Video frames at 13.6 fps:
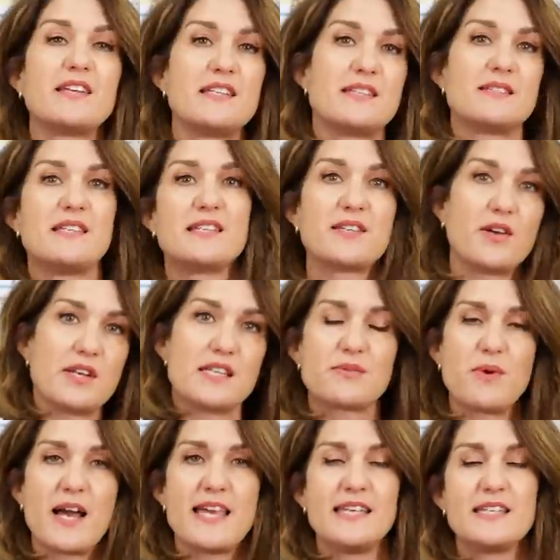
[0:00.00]
and it's on its
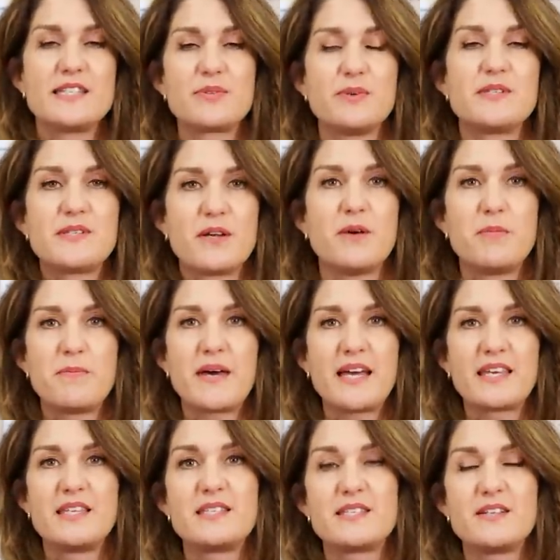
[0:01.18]
way into us, so it'll be
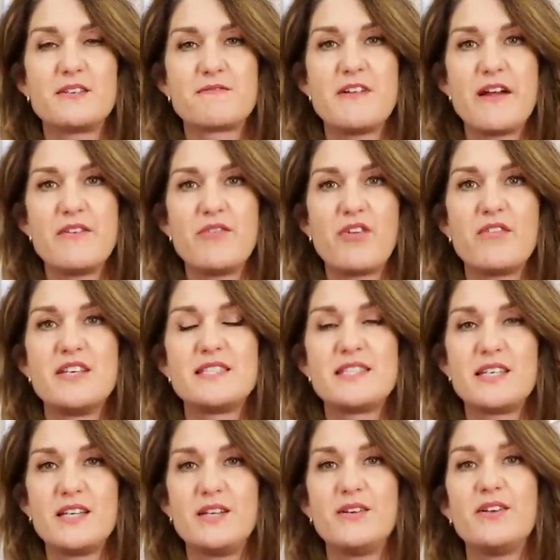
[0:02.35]
back in stock very, very
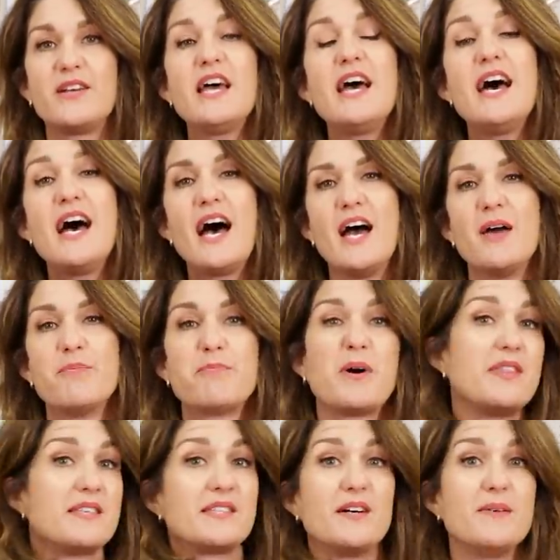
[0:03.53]
soon. By
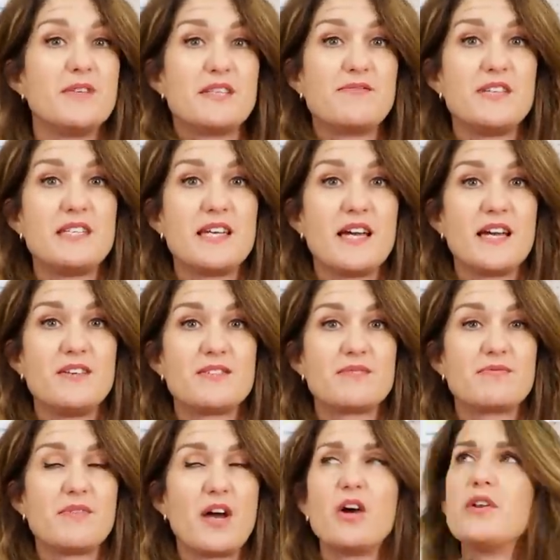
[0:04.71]
the time this video's,
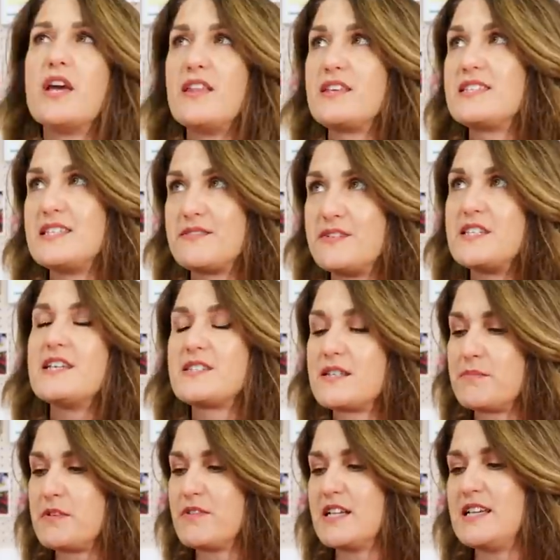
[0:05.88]
oh no, because this video is going
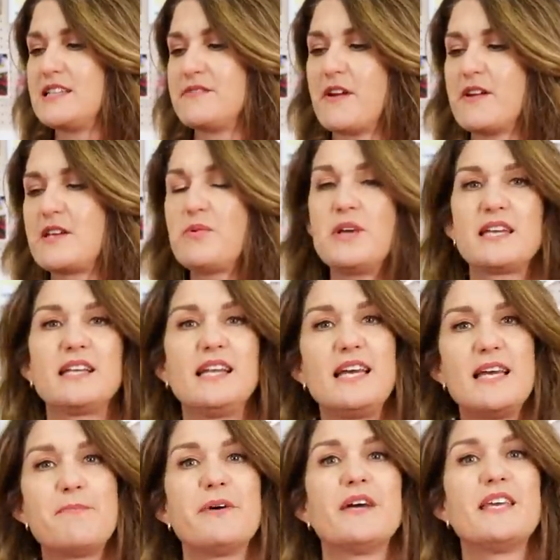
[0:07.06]
to be released very
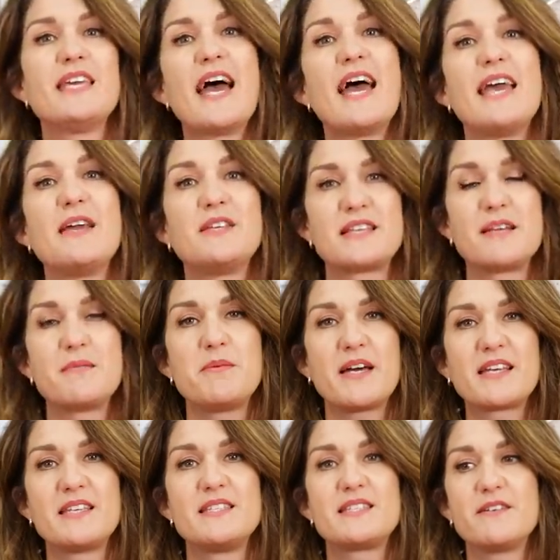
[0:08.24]
quickly, but yeah, it's going to be
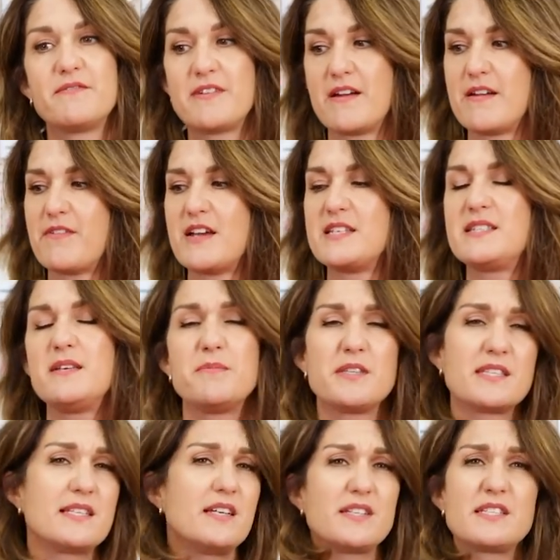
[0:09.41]
back in stock very, very soon. But
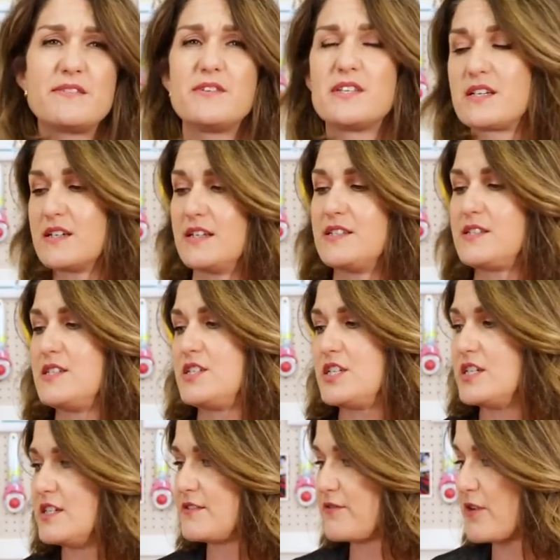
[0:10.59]
there's lots of other colours to
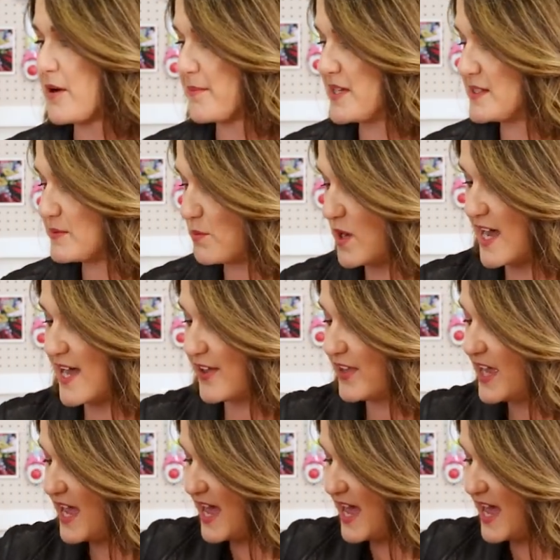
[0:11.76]
choose from as well.